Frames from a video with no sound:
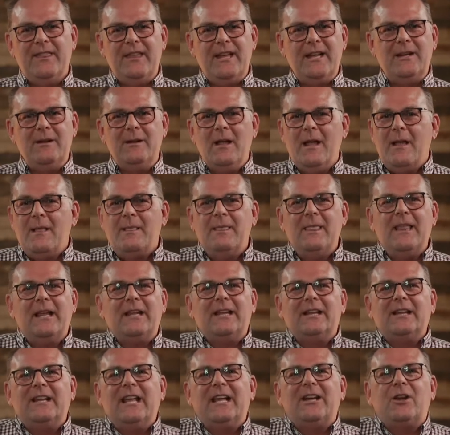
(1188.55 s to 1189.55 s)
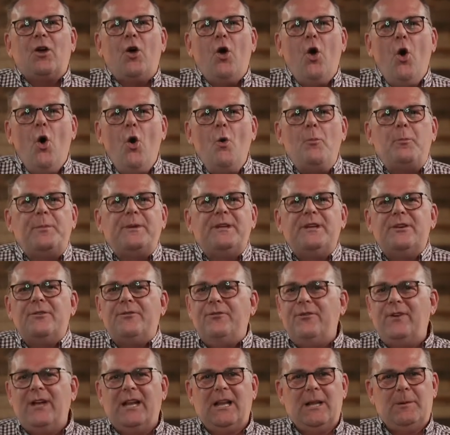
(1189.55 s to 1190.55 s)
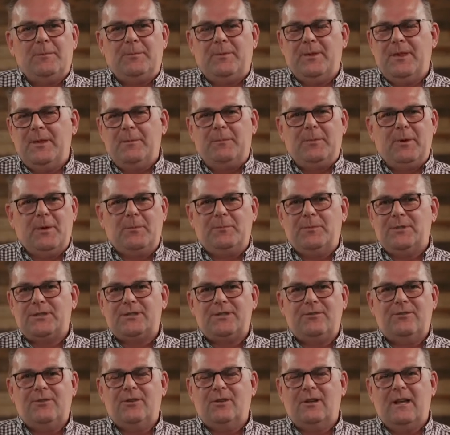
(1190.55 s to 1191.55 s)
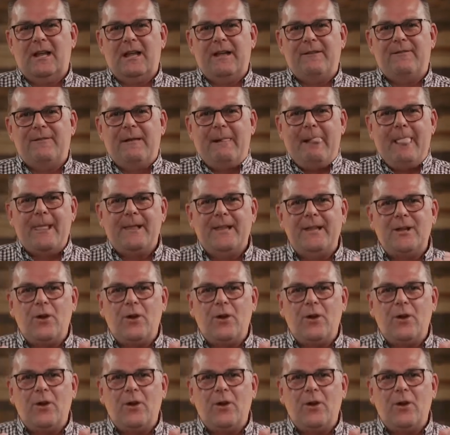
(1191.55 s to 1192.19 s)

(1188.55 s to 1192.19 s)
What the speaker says: Then let hope develop the purpose of your life.